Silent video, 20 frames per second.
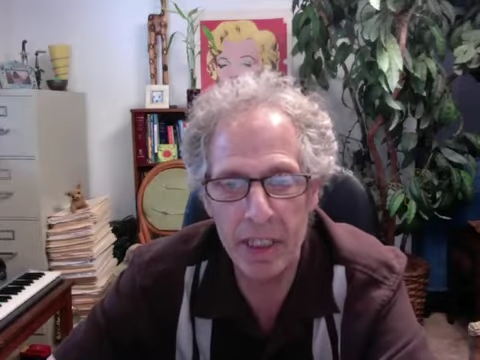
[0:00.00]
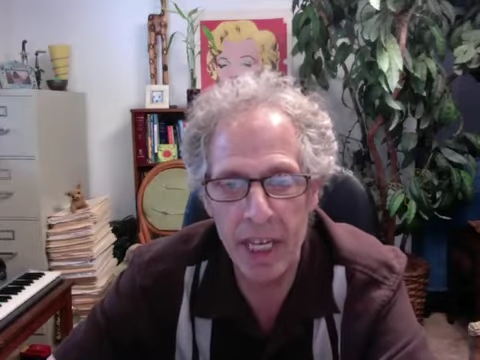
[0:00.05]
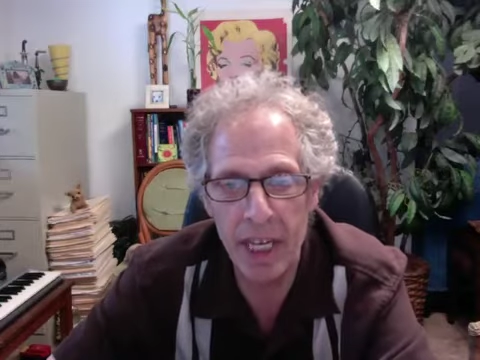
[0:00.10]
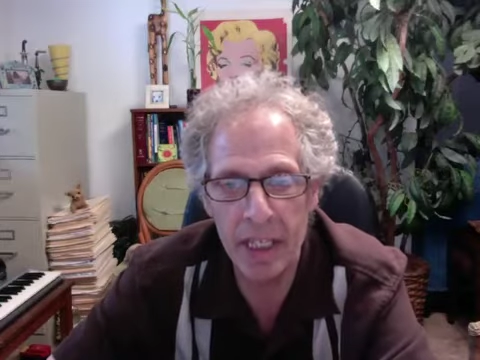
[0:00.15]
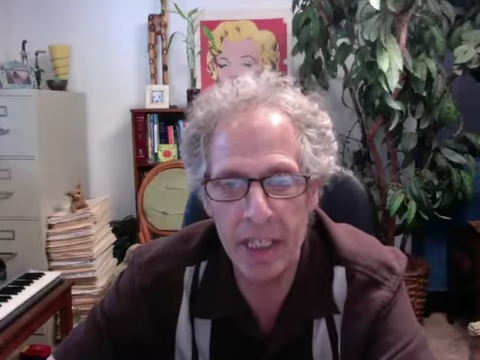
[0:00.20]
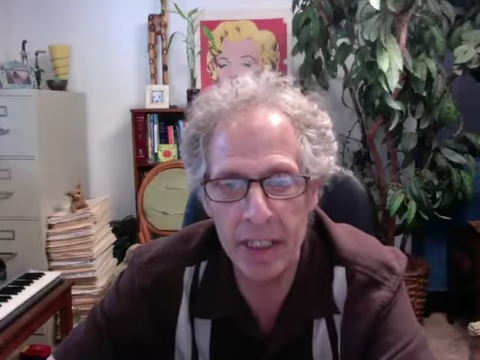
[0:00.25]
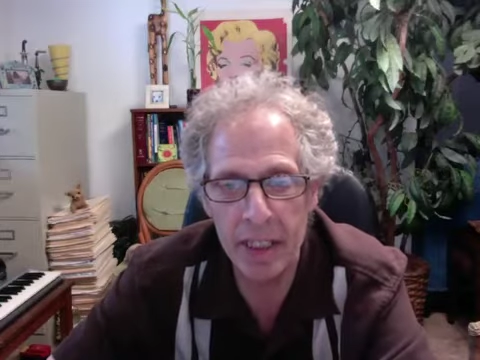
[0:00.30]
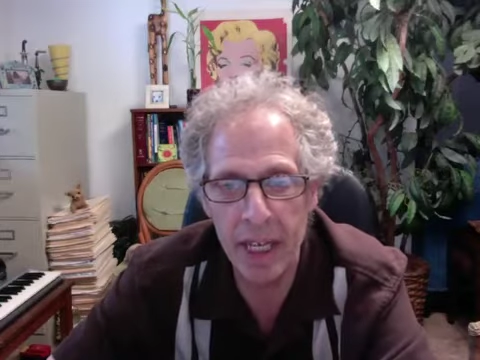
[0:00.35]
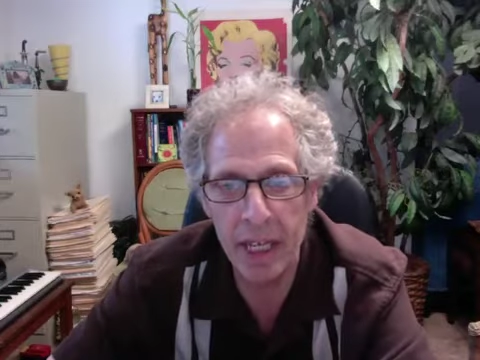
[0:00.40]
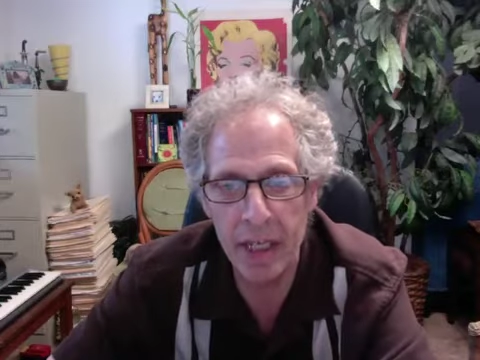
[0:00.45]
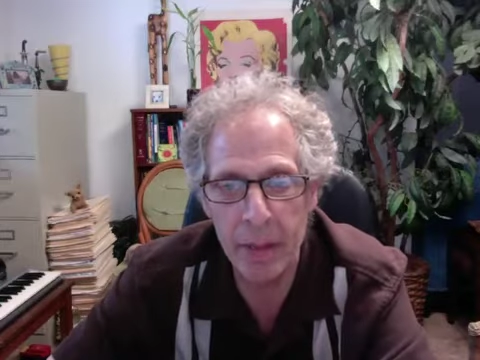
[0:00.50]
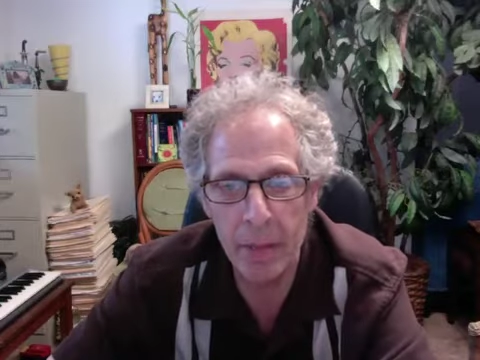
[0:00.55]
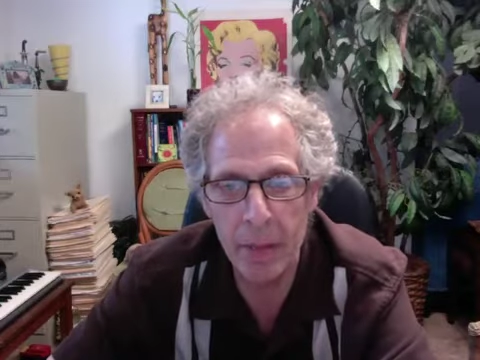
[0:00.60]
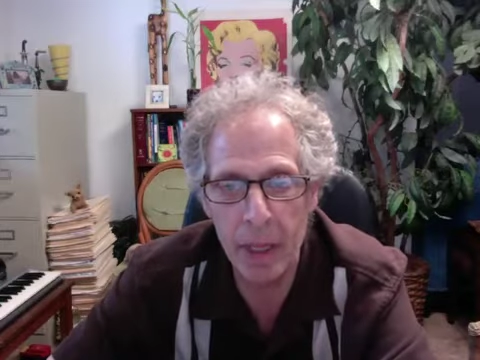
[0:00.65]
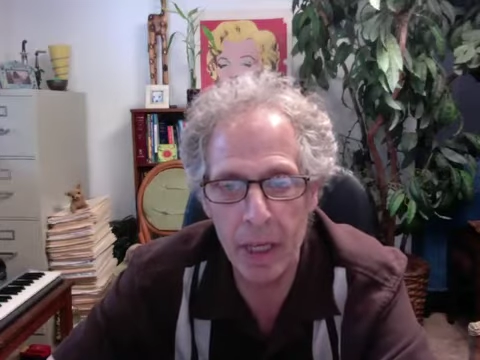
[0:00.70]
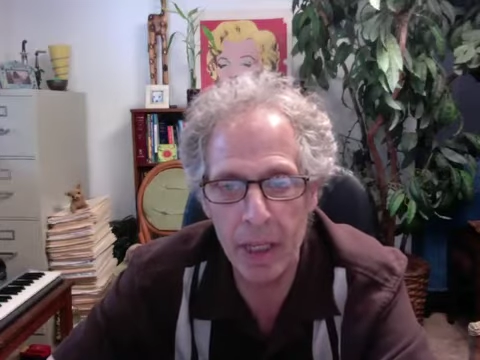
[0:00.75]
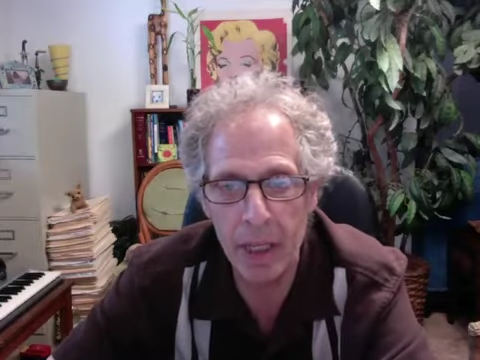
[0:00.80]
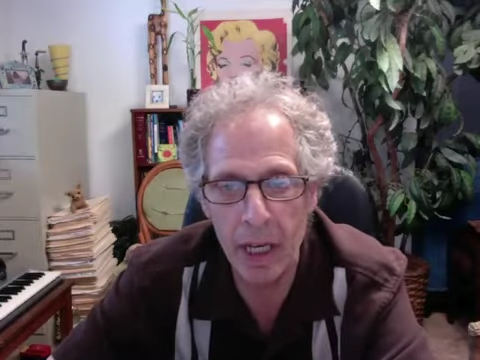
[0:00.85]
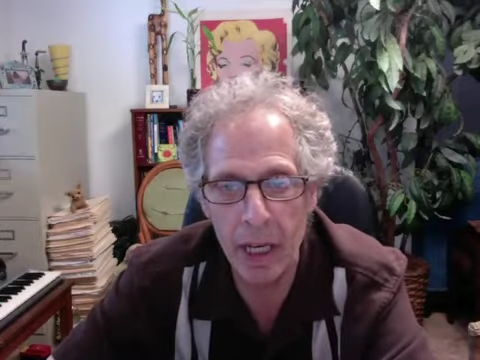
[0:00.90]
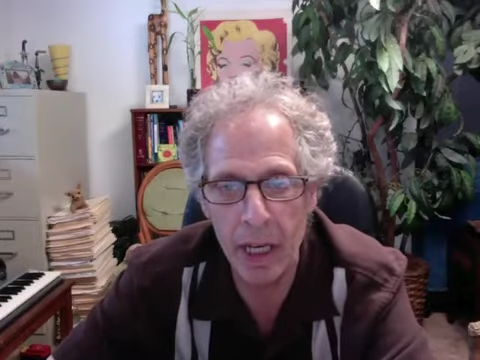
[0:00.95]
and it, and it
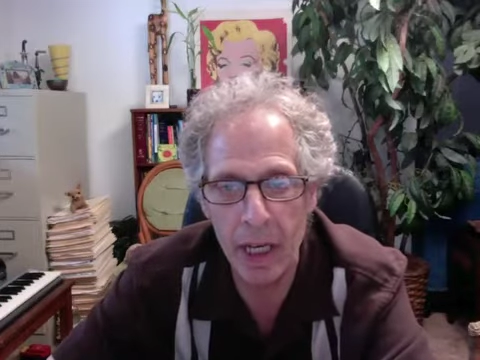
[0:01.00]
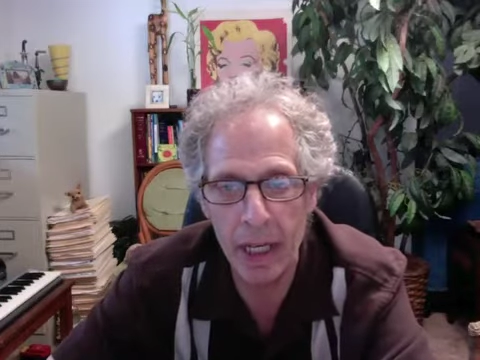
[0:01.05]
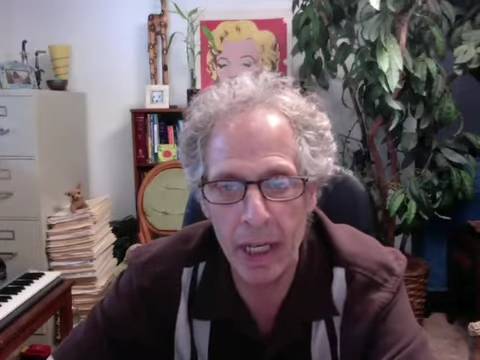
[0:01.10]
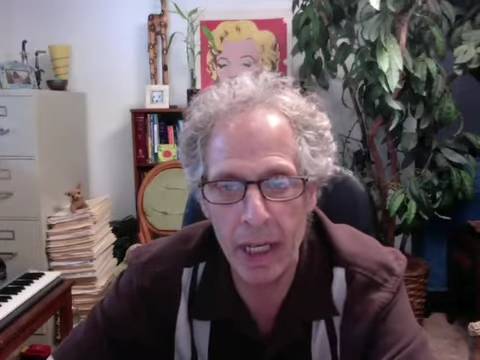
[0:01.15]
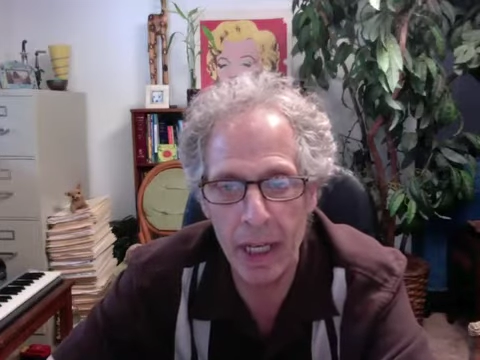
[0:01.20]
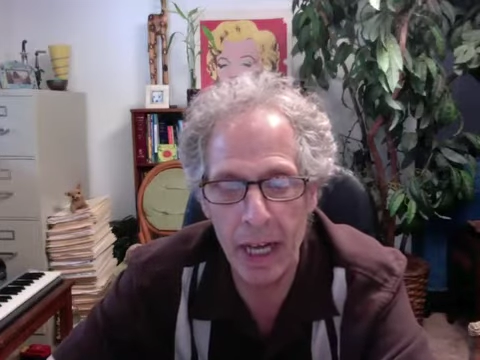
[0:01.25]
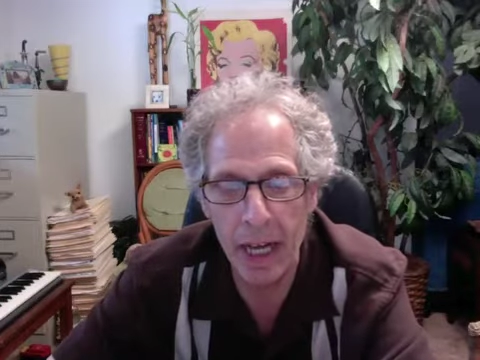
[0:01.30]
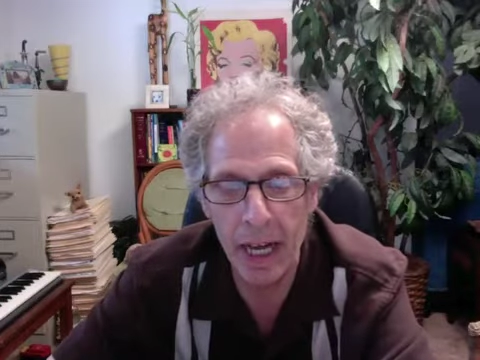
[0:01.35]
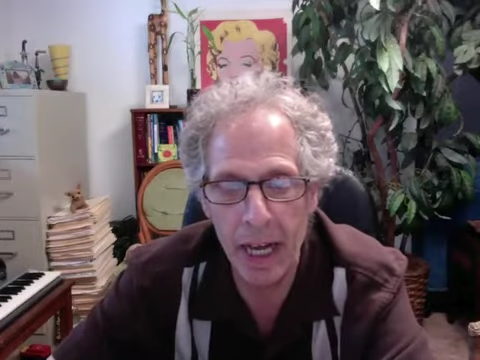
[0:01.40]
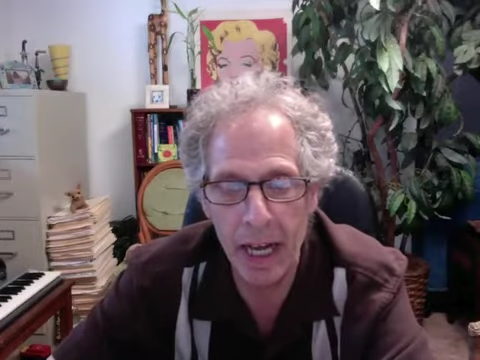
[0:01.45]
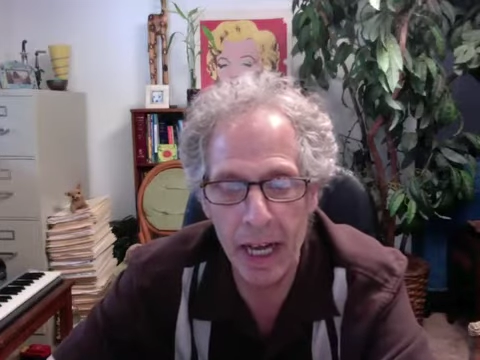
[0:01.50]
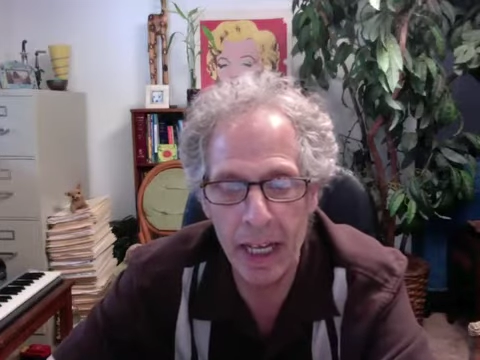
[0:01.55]
may, uh,